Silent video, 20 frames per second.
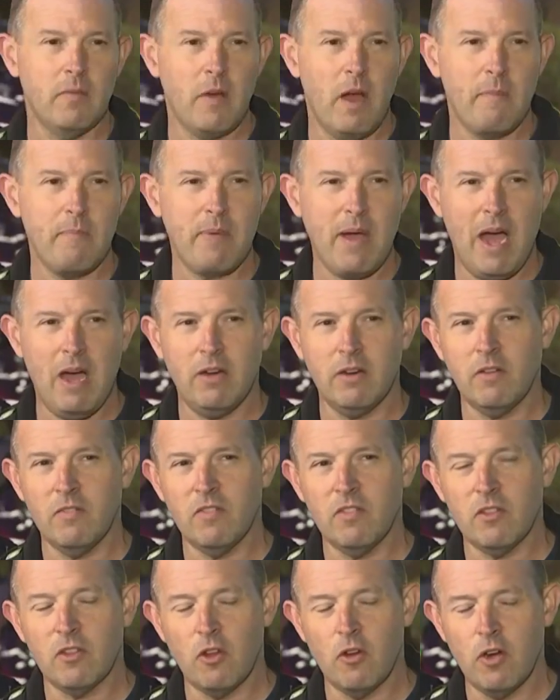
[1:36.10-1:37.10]
about
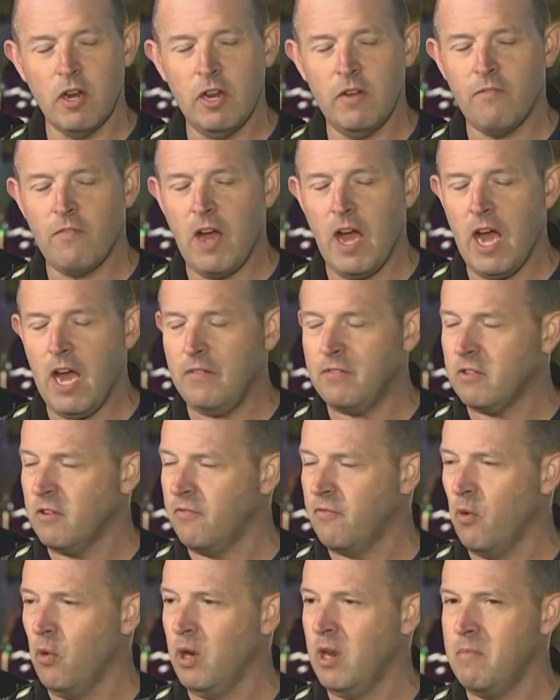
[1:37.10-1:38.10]
35 to
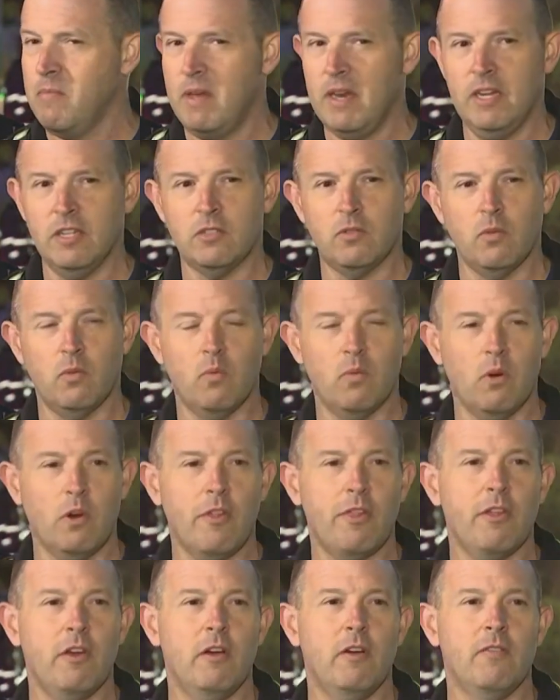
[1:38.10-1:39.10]
40 minutes
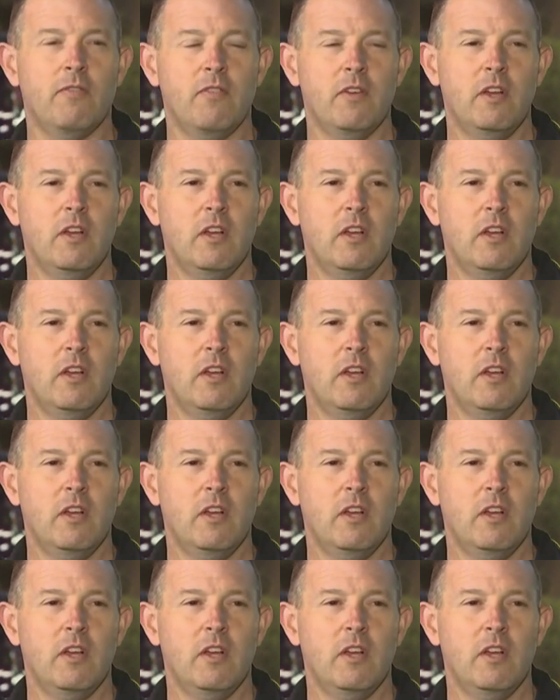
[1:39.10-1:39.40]
worth of,